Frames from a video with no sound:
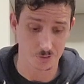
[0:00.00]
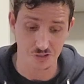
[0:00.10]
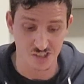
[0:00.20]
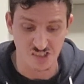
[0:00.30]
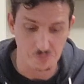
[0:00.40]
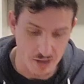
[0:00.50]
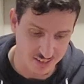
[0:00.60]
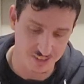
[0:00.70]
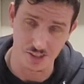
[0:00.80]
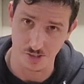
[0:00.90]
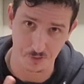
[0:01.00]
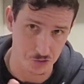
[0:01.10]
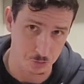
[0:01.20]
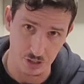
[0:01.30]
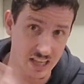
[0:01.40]
to inspect this
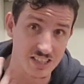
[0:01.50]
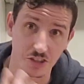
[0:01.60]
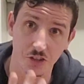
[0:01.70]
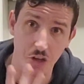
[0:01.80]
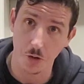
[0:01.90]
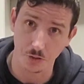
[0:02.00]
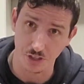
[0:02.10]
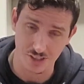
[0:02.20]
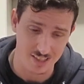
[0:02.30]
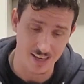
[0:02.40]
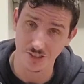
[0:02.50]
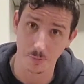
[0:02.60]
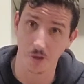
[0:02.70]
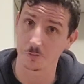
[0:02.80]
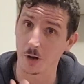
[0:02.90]
visually. I need to know this. That's actually
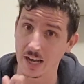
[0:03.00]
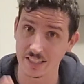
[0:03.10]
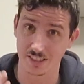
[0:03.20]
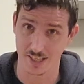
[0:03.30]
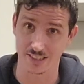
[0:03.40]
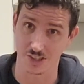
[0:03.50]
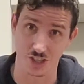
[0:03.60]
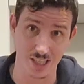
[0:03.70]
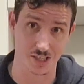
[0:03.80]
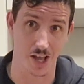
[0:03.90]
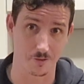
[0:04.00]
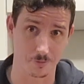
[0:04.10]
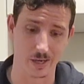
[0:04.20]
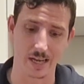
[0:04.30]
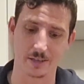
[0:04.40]
part of why I need to take the cheese off
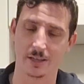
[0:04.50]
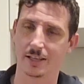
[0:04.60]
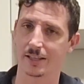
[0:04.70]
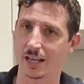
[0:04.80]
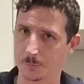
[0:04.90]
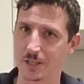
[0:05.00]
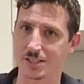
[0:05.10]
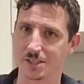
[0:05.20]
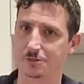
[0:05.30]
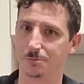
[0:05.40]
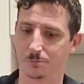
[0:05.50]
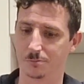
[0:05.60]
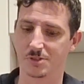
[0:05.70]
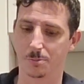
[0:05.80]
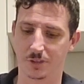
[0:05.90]
when I get a pizza from
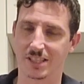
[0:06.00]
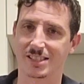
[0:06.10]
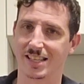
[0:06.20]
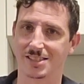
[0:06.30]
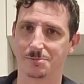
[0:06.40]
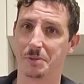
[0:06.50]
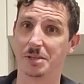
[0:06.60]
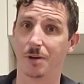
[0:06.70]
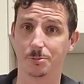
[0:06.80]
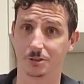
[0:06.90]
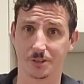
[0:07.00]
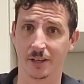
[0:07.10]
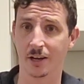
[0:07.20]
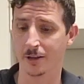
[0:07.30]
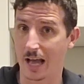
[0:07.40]
someplace that's made publicly.
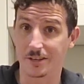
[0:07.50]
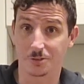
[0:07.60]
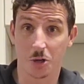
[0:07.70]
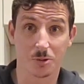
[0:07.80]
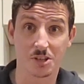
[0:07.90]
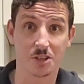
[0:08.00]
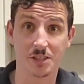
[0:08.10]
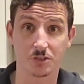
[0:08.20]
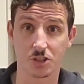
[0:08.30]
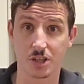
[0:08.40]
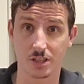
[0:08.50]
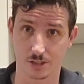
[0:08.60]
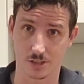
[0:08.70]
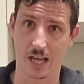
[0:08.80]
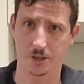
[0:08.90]
I don't know what's underneath the
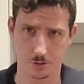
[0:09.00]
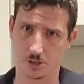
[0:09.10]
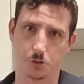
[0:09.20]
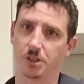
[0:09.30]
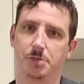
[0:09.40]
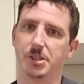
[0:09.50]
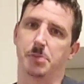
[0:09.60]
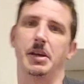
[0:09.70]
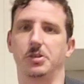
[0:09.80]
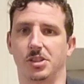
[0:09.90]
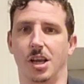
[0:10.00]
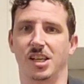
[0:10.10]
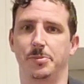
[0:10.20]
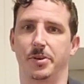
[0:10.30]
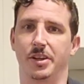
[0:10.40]
cheese. I know it's only going to be tomato
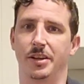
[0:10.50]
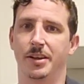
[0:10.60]
sauce, but